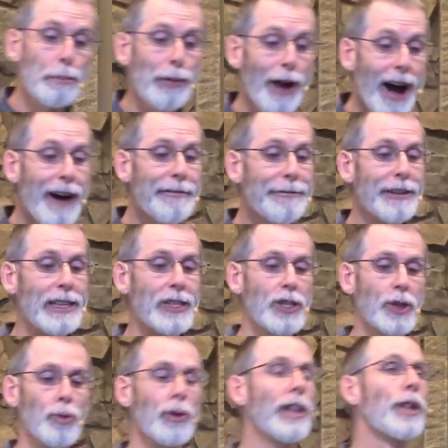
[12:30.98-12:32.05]

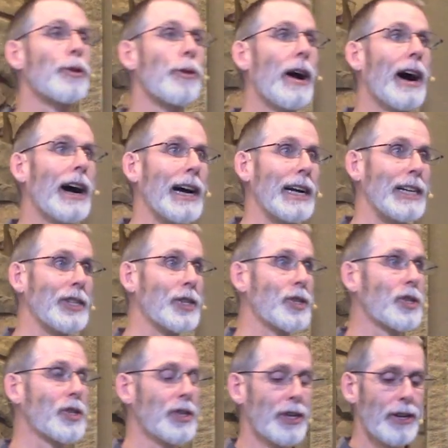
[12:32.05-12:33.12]
prophets will
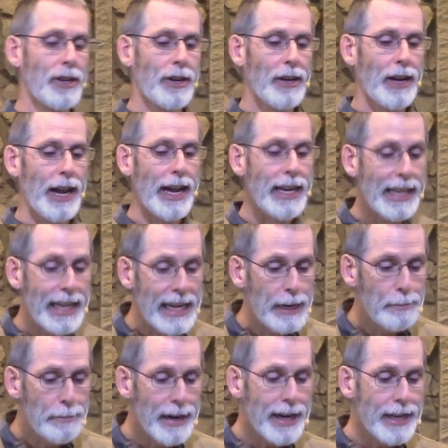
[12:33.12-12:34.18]
arise and lead
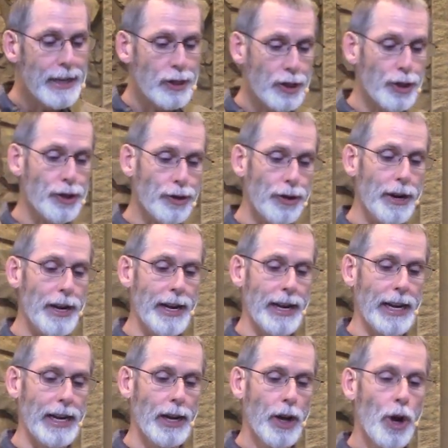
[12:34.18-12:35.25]
many
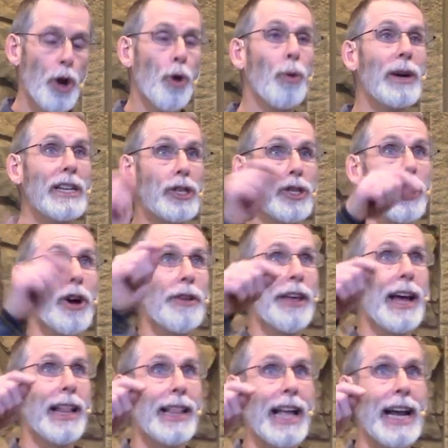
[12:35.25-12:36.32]
astray. We saw
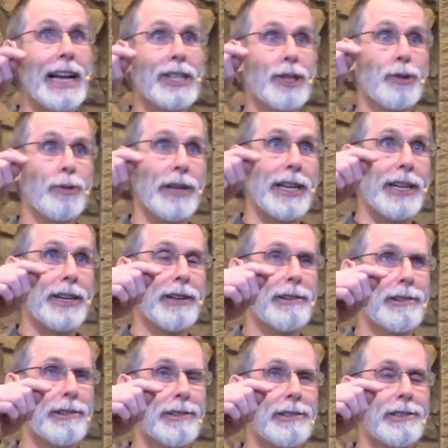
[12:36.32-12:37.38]
that last week
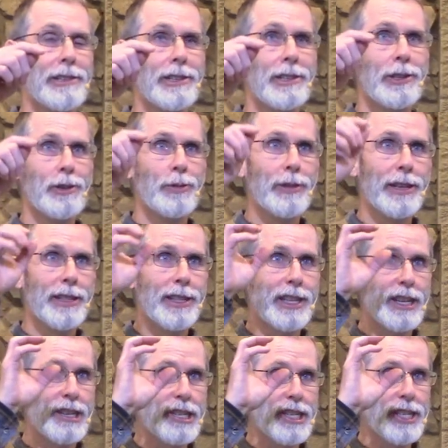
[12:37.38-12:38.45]
with
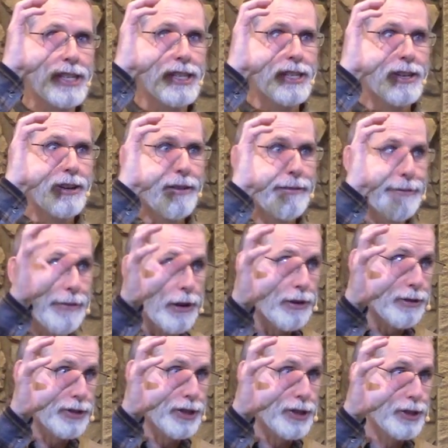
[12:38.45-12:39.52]
this
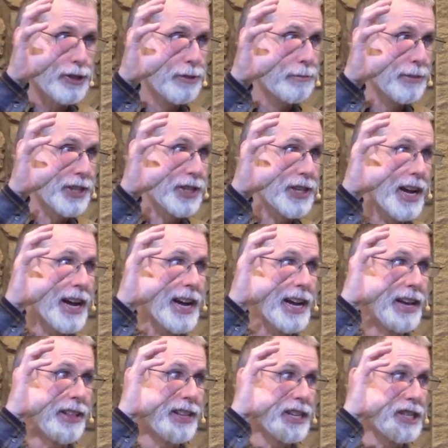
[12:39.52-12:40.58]
false
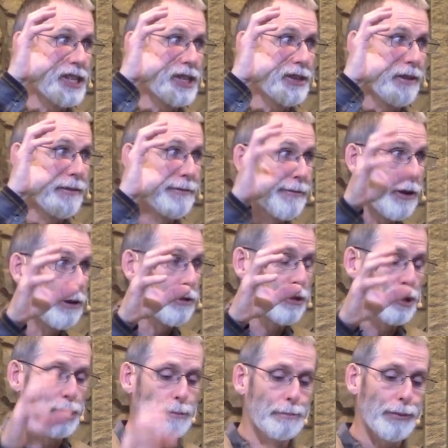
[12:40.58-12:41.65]
Messiah, this
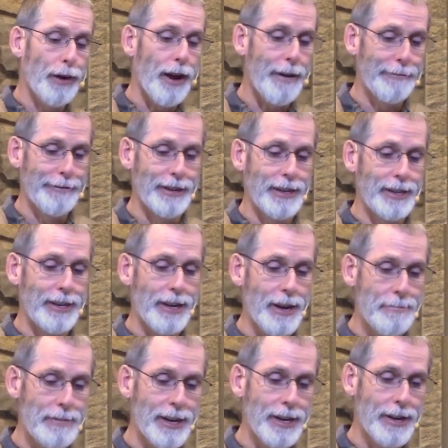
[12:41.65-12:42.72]
false prophet
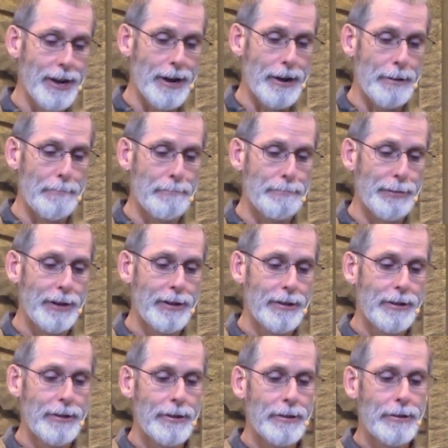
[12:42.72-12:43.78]
coming up,
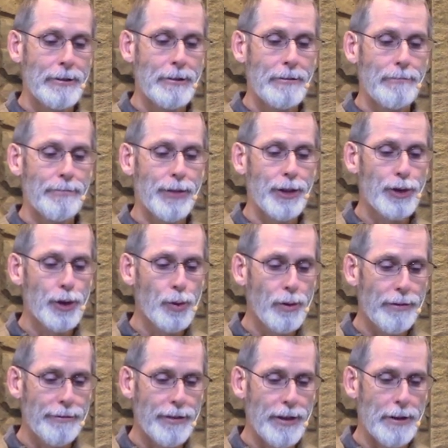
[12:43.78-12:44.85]
the two
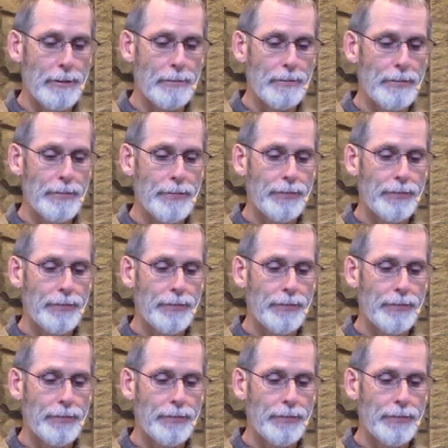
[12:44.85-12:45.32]
of them.